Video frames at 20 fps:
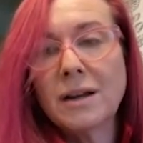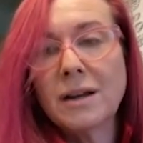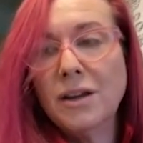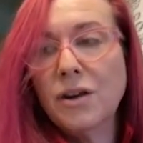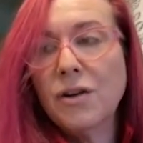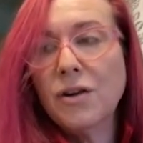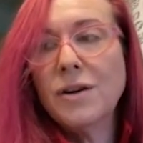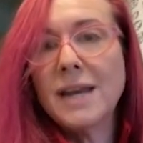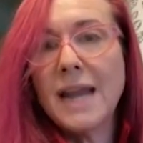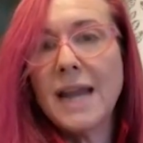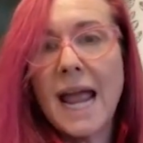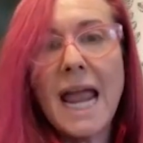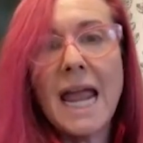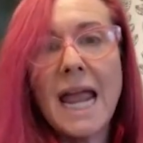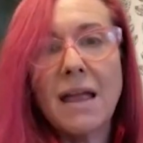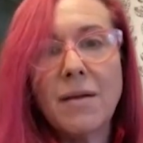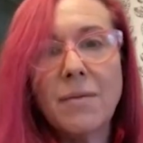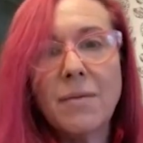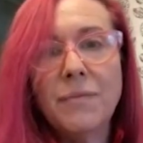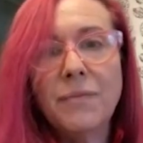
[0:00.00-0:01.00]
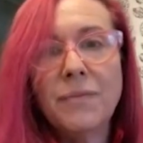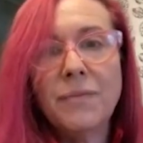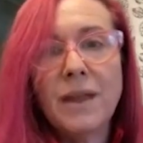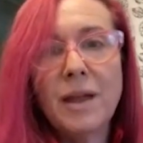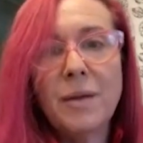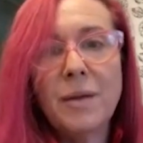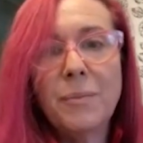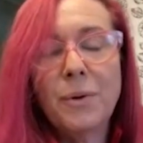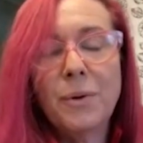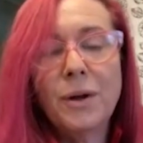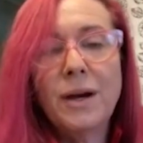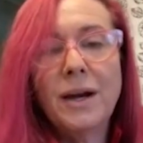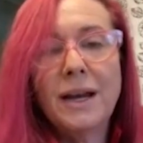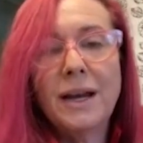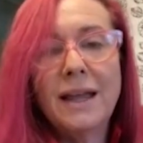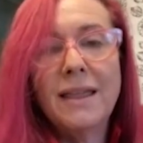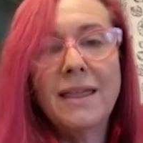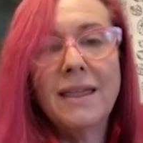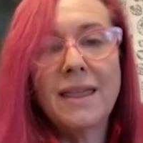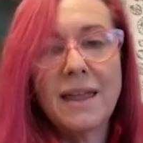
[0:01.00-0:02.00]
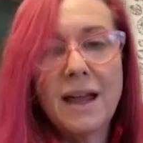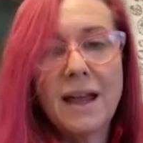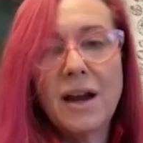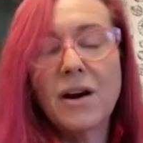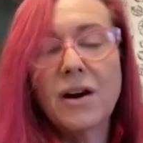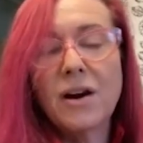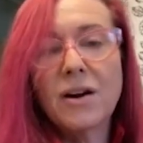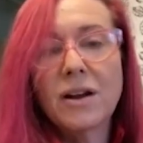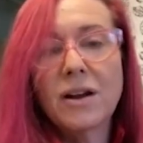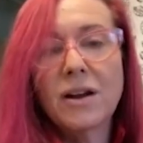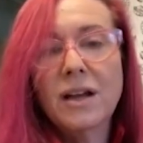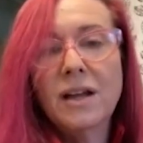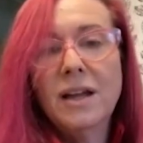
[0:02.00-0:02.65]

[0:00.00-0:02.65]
name and put it in their